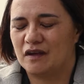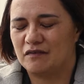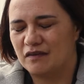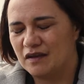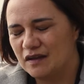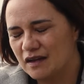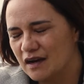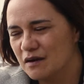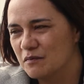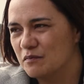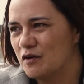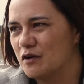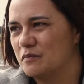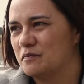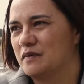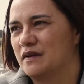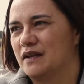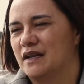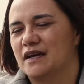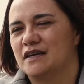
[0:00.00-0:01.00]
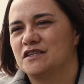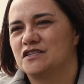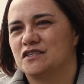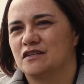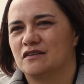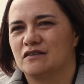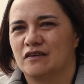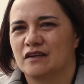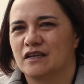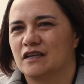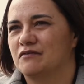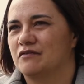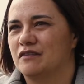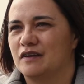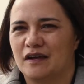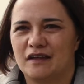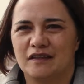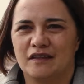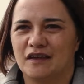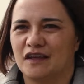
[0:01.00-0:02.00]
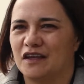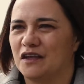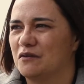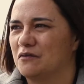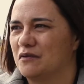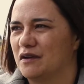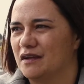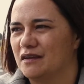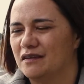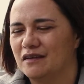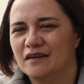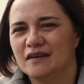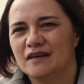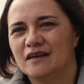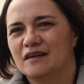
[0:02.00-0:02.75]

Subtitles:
we have a young population like every other iwi,